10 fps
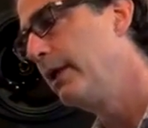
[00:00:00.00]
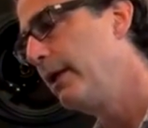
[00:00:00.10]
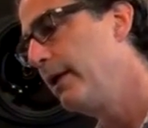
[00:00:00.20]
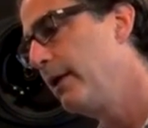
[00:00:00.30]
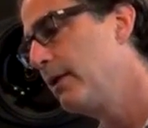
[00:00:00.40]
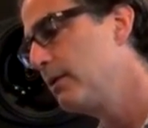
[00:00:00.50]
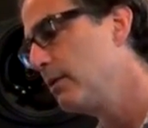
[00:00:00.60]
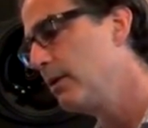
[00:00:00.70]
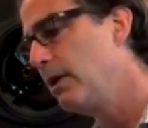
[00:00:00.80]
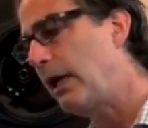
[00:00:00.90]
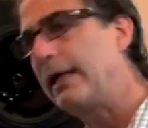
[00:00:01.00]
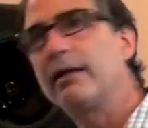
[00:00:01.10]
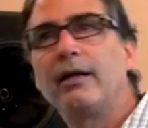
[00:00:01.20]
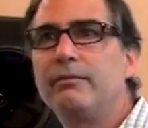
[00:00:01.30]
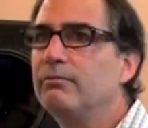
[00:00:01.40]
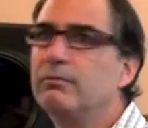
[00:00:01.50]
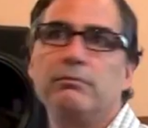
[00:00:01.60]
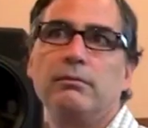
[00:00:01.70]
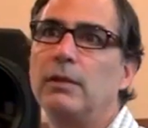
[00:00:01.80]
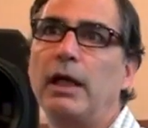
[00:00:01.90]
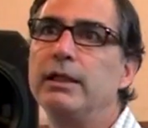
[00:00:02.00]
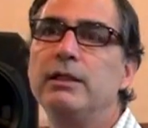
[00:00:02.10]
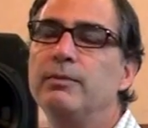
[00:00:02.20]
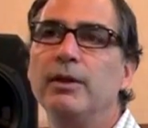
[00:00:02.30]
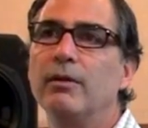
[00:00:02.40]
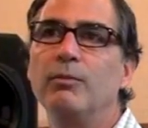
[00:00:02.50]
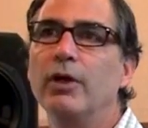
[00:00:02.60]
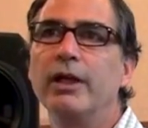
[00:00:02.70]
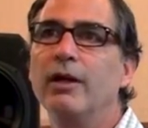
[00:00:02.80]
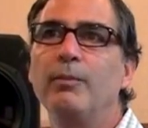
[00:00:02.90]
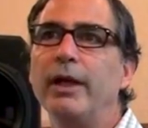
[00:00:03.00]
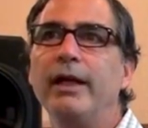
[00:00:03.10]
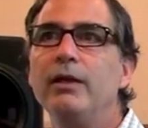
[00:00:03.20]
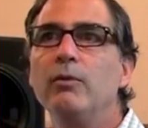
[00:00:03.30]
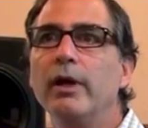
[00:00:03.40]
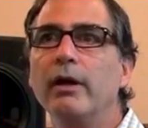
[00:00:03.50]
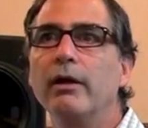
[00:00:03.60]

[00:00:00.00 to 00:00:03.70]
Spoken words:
and I need to be able to bring it up anywhere.